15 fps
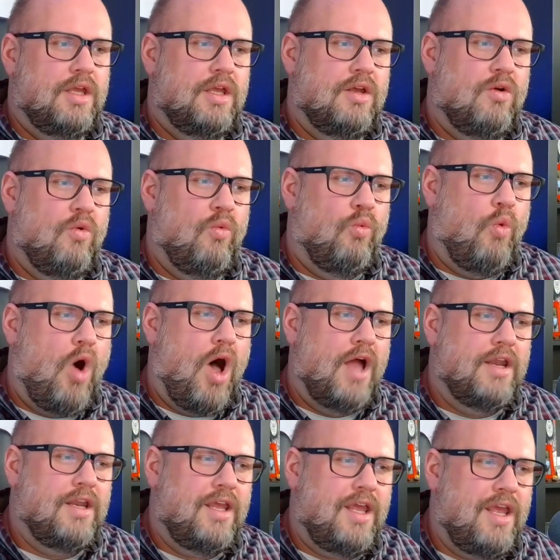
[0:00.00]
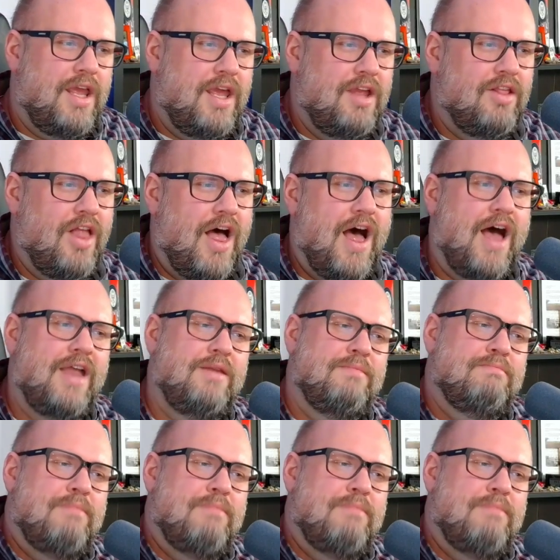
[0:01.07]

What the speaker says: want Elon